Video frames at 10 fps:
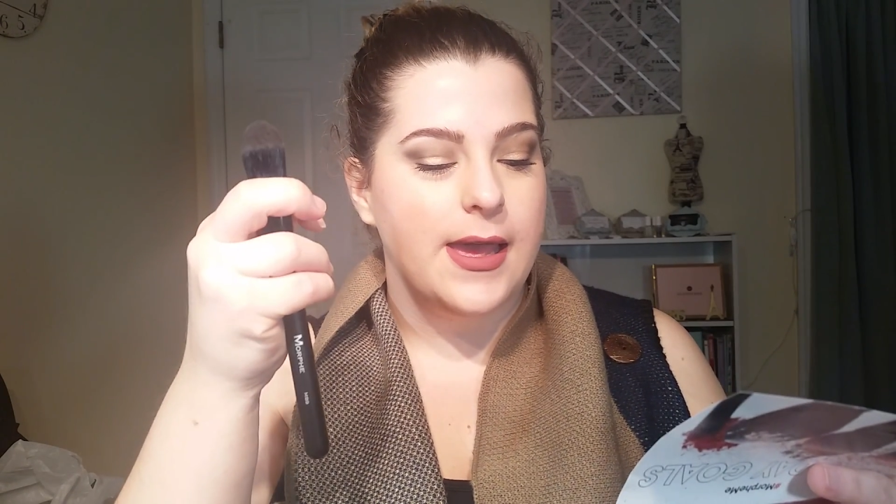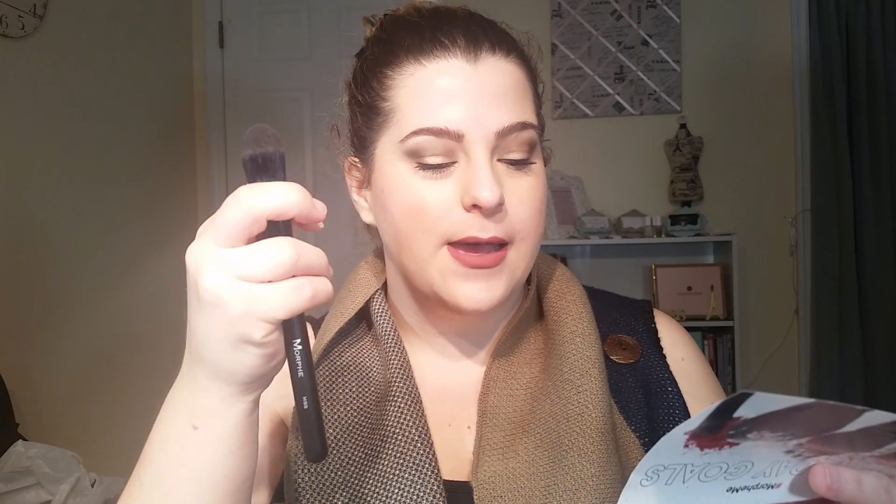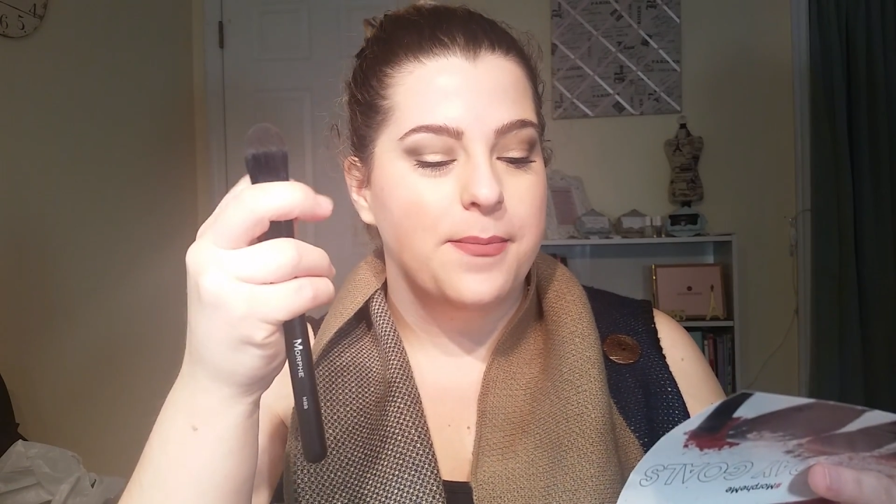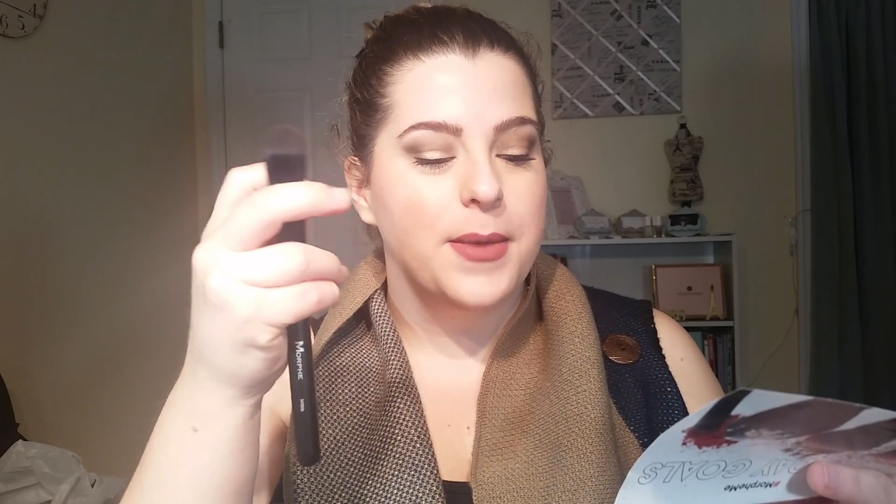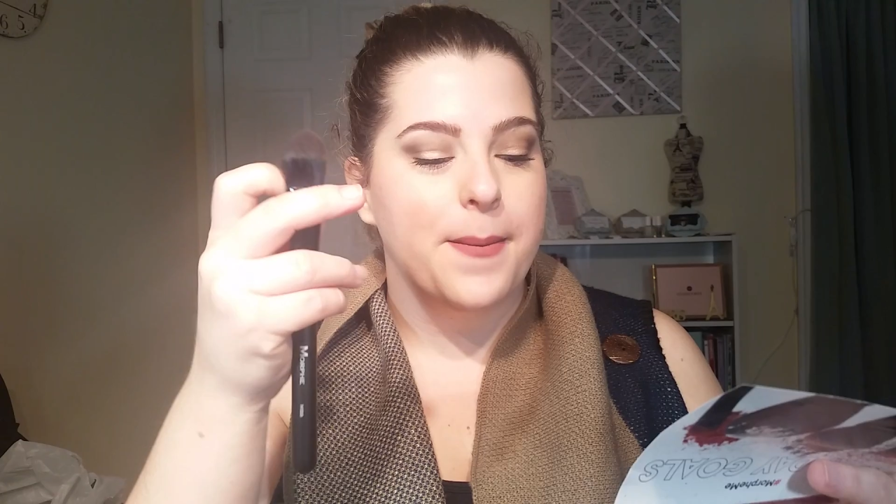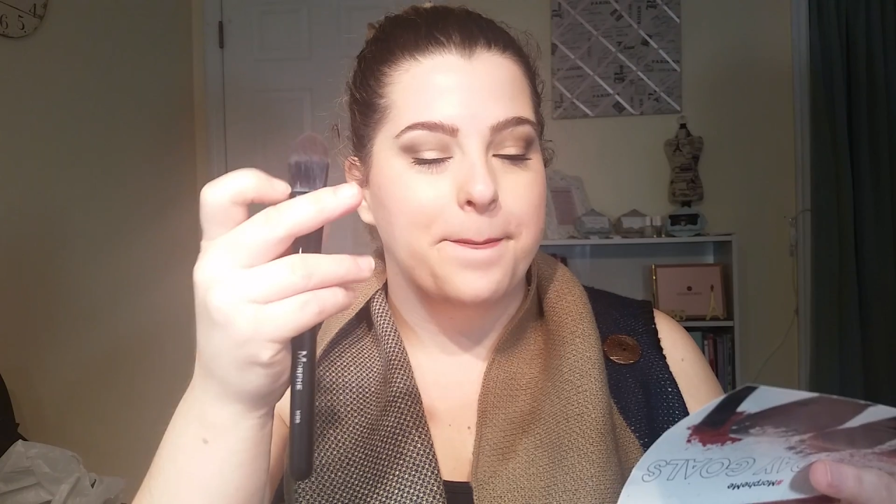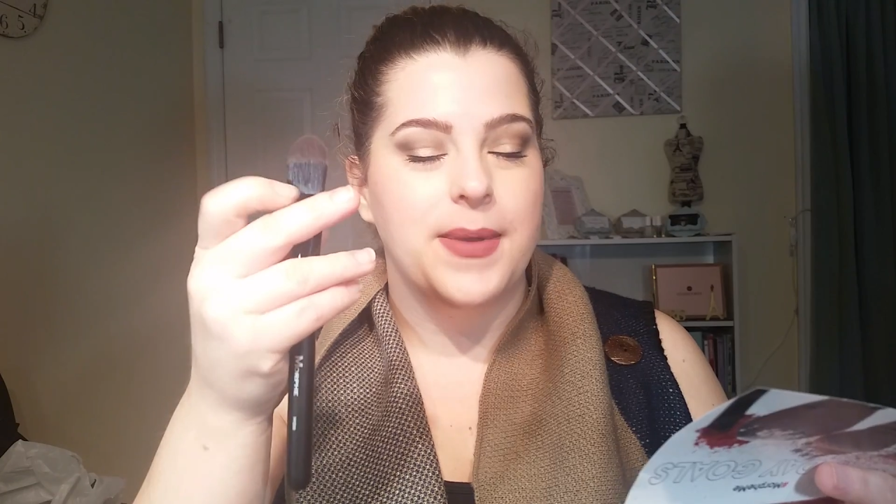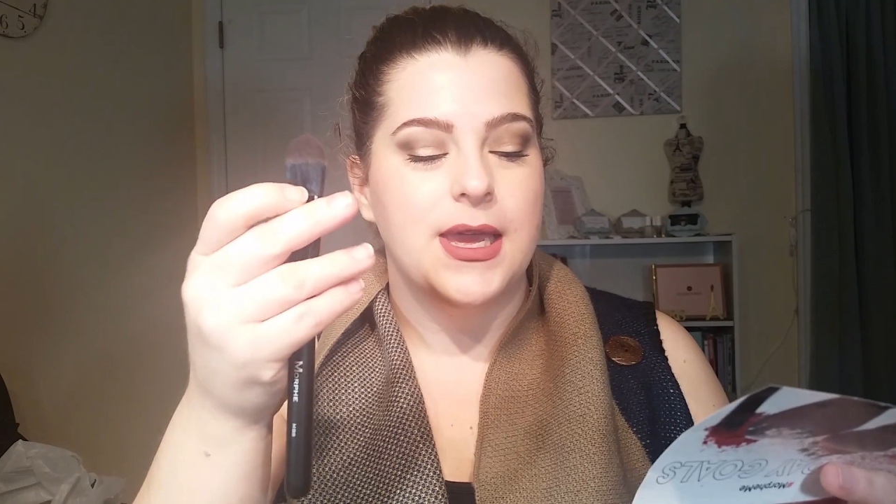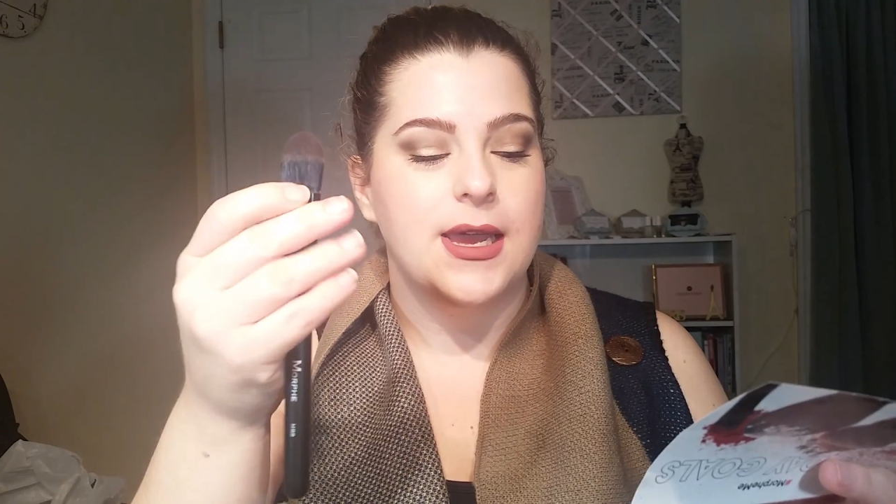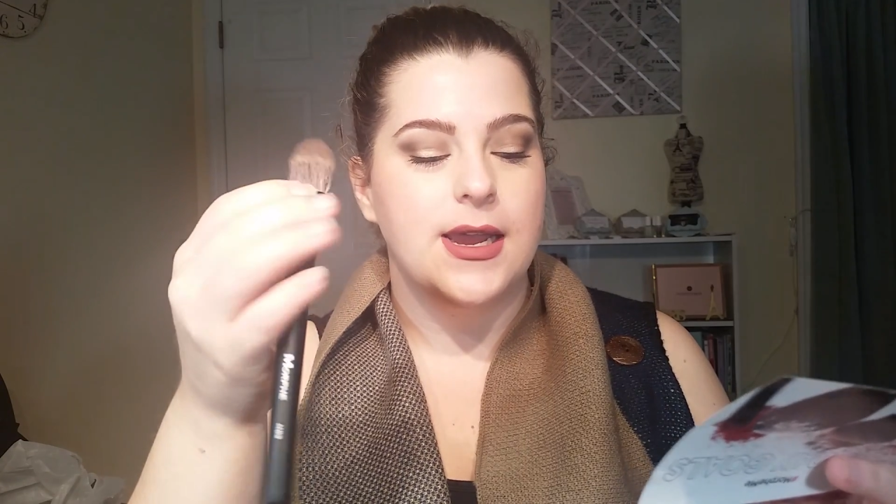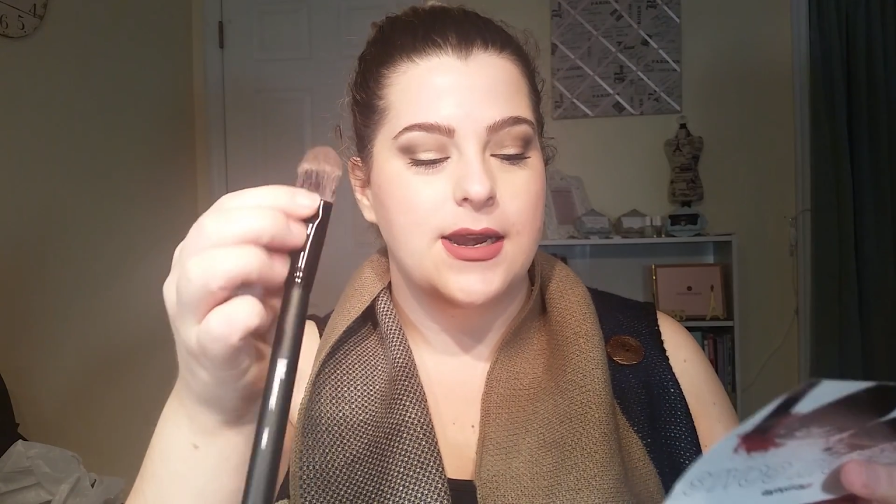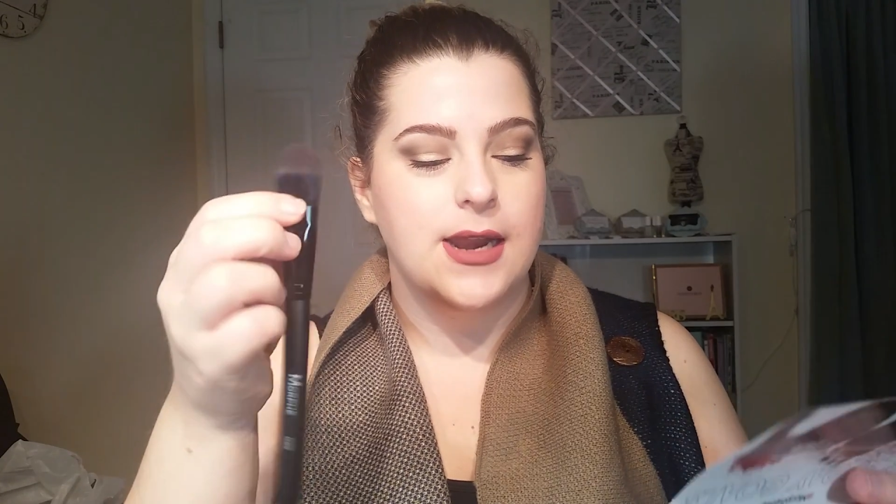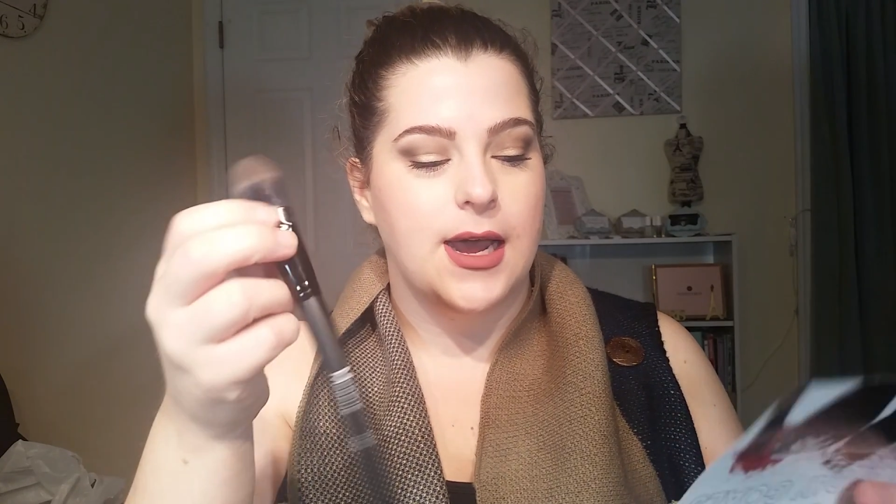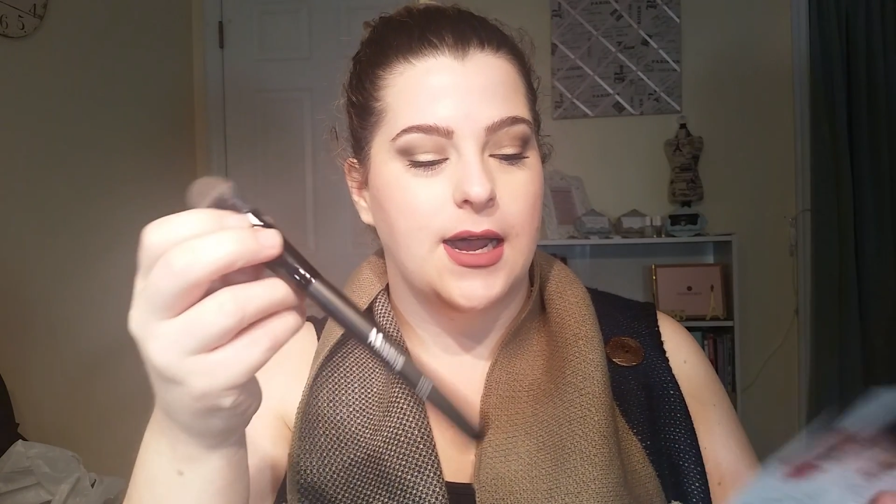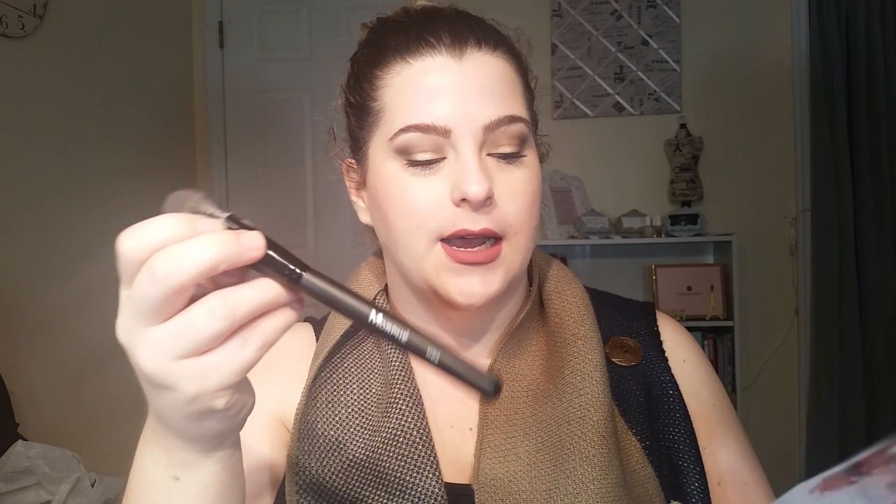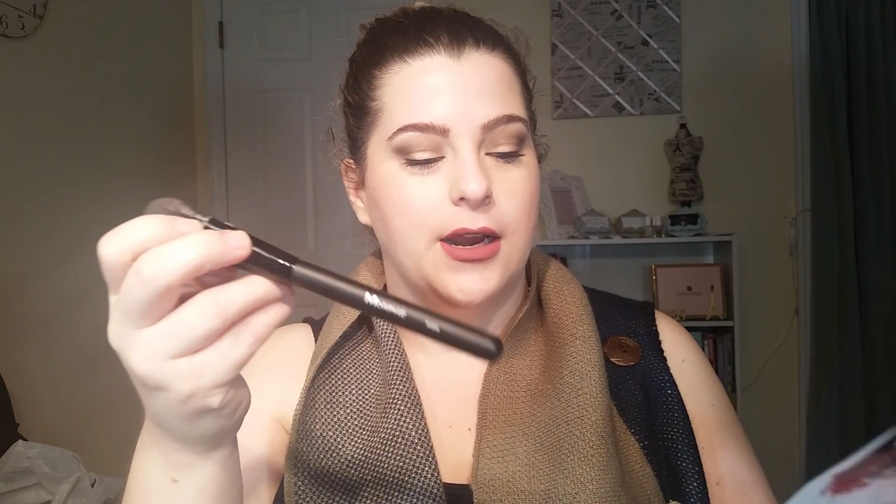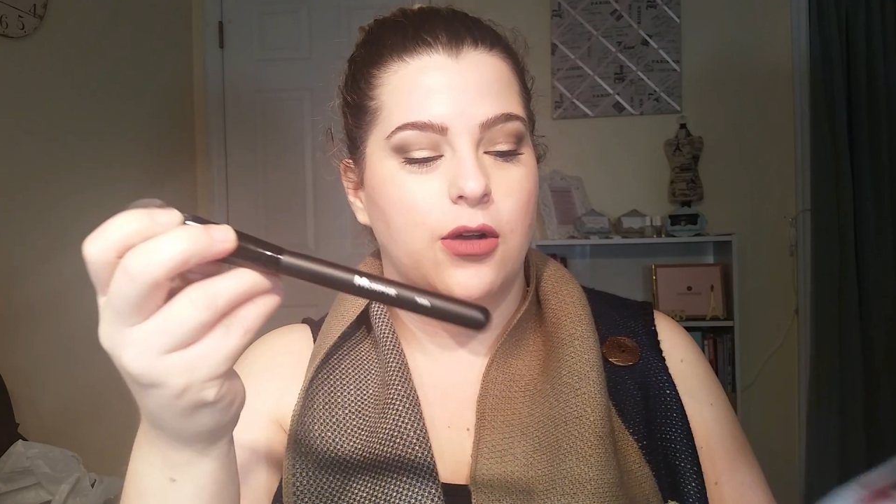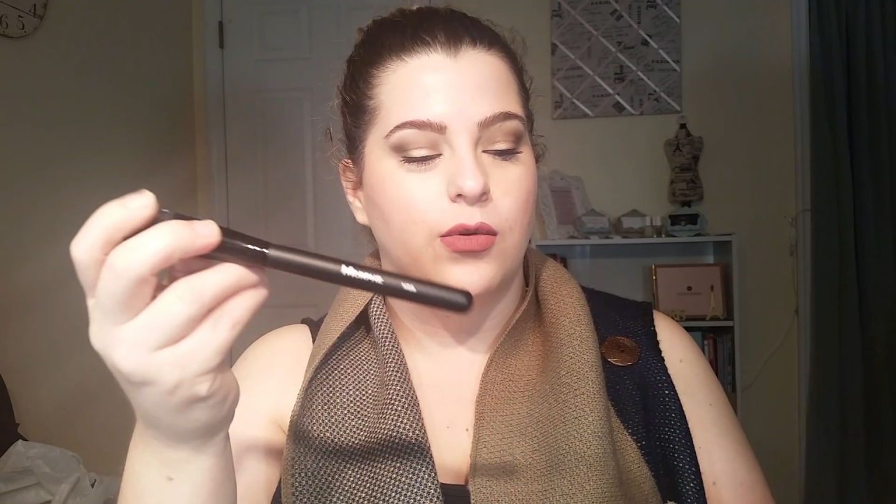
MB9,